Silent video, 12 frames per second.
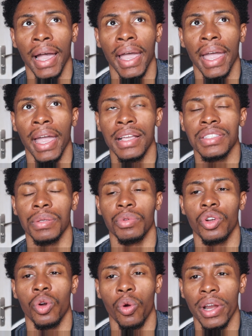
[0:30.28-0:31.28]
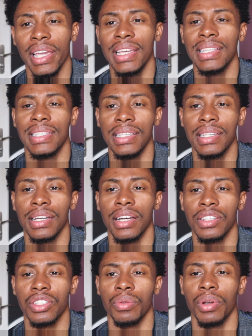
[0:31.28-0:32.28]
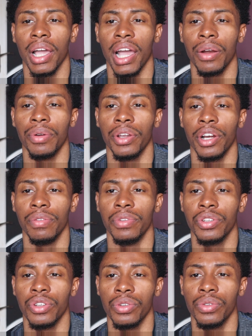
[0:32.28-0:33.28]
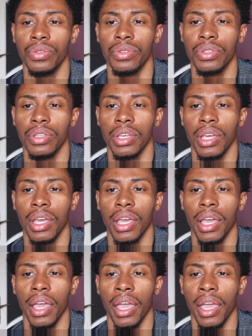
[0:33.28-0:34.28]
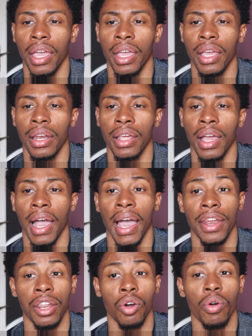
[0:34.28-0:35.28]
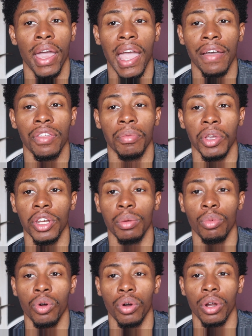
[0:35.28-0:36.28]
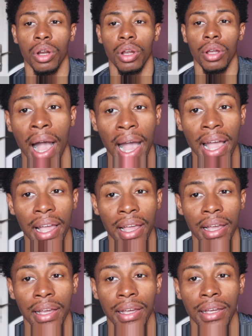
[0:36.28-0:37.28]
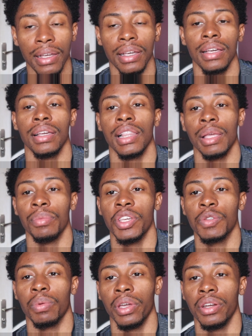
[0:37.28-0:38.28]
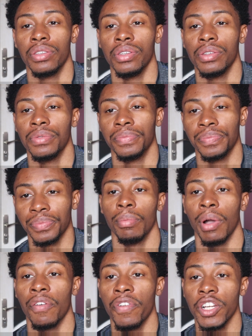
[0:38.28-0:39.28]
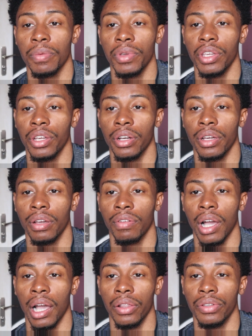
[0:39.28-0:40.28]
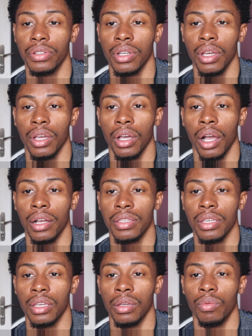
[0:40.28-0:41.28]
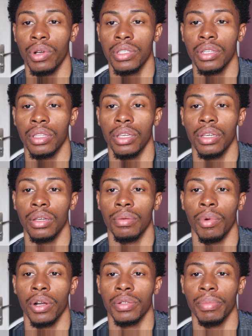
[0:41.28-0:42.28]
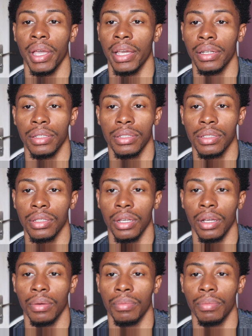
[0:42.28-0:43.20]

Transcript: I had some crazy custom Kyrie Irving shoes, and I don't have them anymore. Why? Let me explain it to you. My freshman year of college, our team went to the March Madness.